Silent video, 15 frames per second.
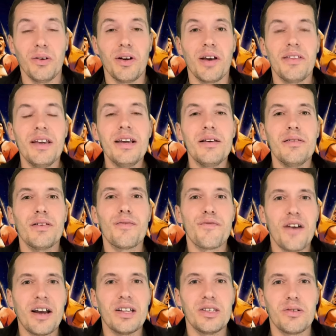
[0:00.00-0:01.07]
and I think the
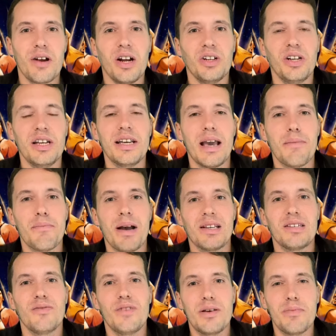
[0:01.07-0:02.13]
fans will actually get
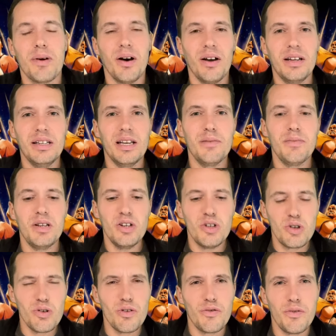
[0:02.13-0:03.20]
massively behind him. And you
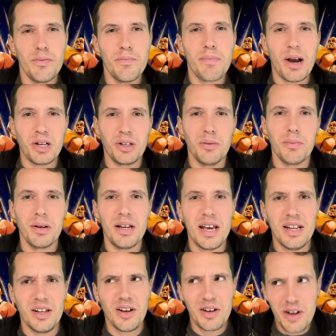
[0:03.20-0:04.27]
saw from Bash at Berlin,
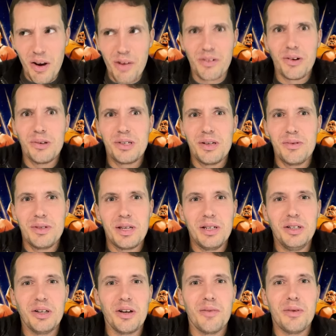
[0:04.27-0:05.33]
and I know, of course, it was in
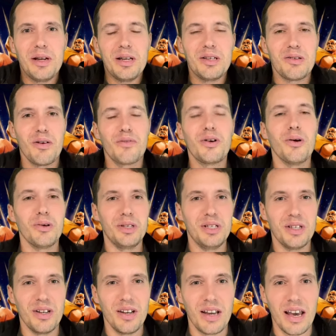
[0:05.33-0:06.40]
Germany, so of course he's
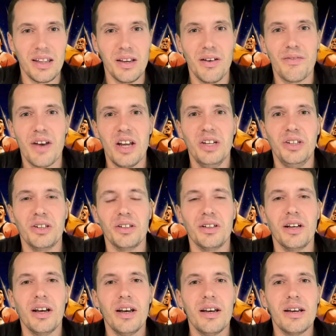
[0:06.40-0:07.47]
going to get the ovation
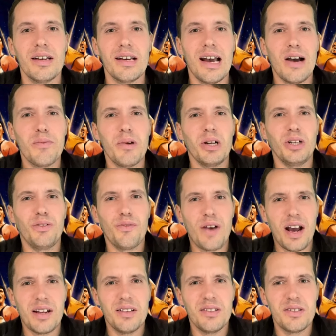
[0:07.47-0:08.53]
how much
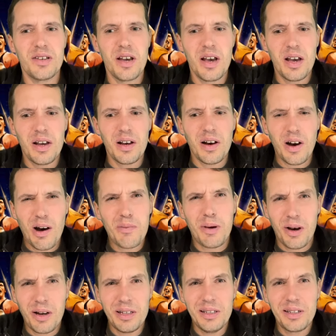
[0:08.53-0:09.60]
fans are
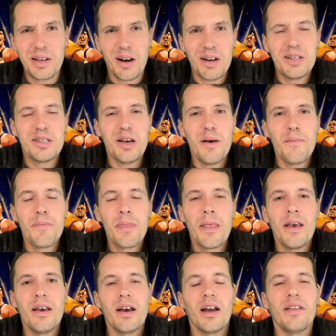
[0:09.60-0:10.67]
behind Kaiser.
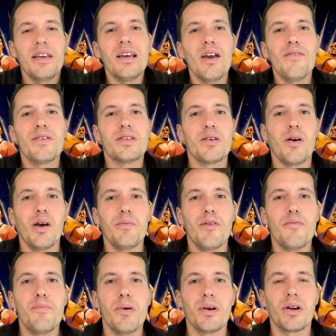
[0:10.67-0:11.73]
And I think over time,
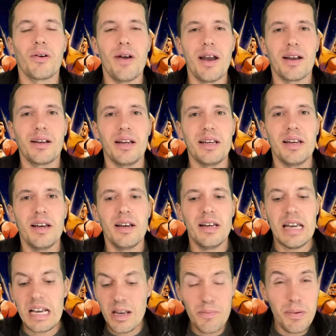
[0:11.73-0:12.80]
if booked correctly,
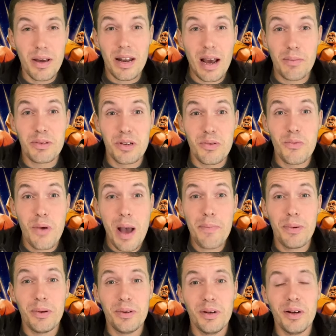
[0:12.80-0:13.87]
he could be an absolute
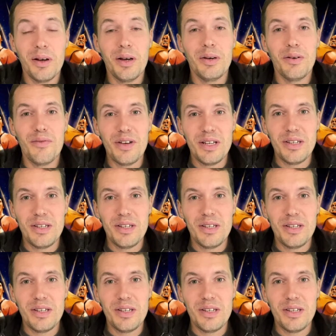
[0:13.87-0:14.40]
weapon within